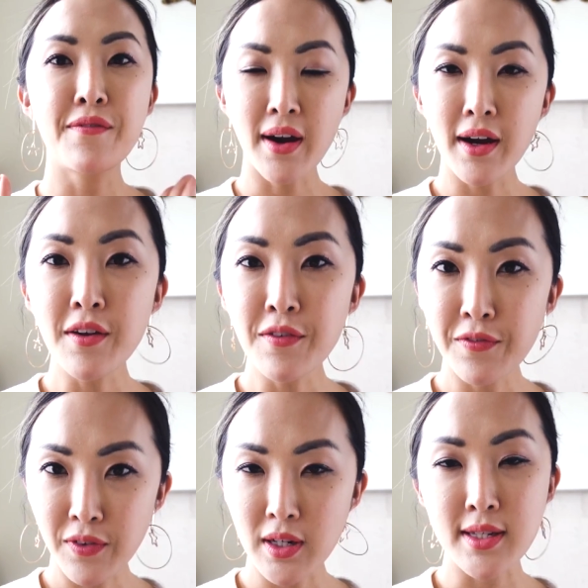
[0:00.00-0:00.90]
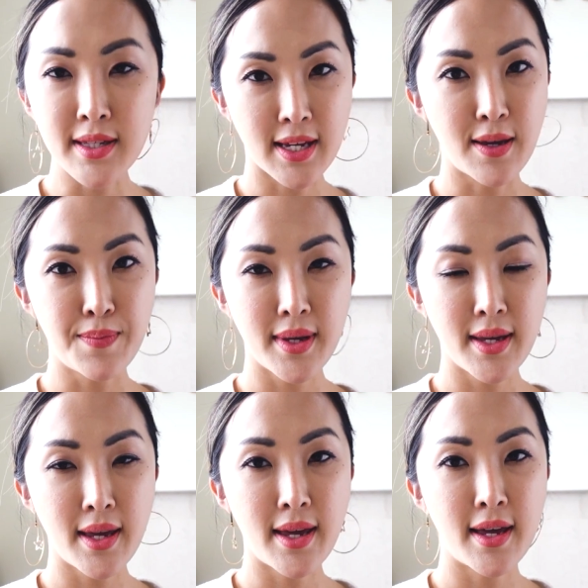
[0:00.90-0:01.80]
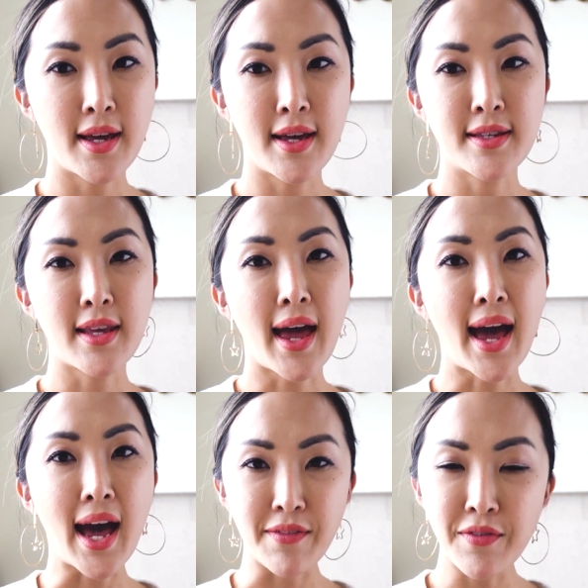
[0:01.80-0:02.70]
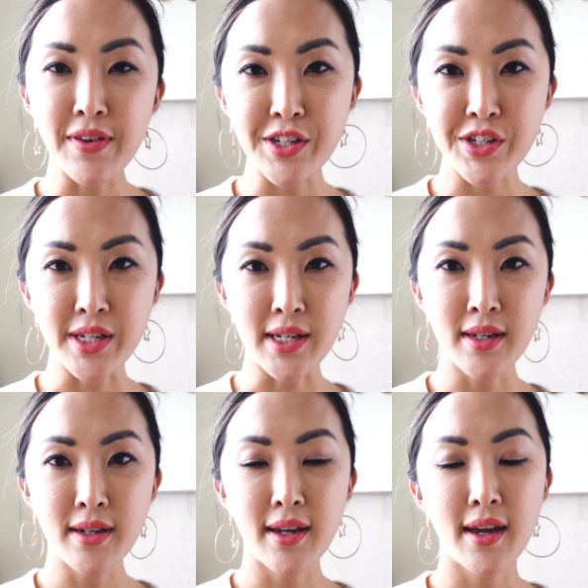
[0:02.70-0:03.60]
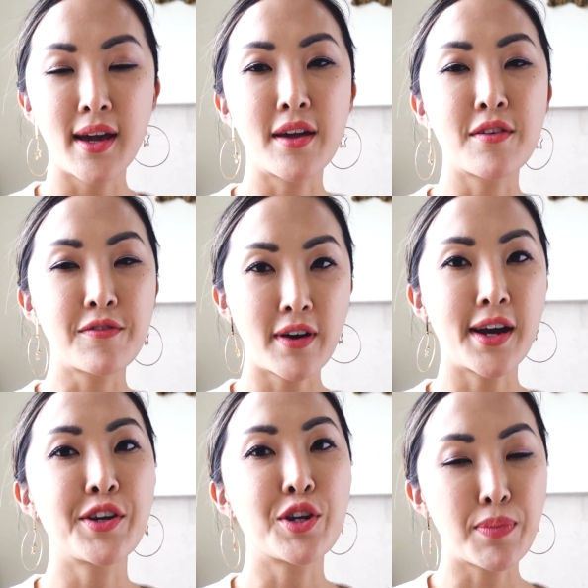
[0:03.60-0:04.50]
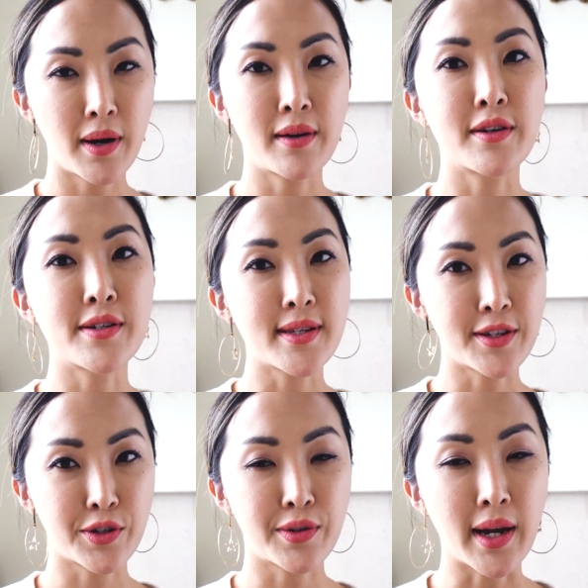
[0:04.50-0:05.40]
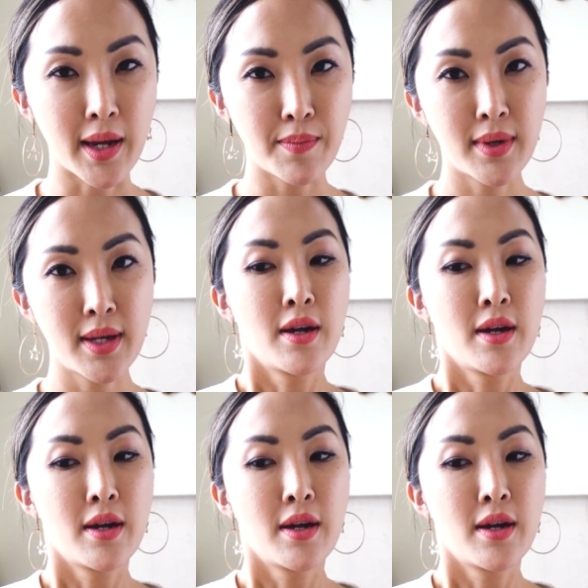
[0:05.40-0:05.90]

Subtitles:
very first tip is have a vision and find your partners in crime.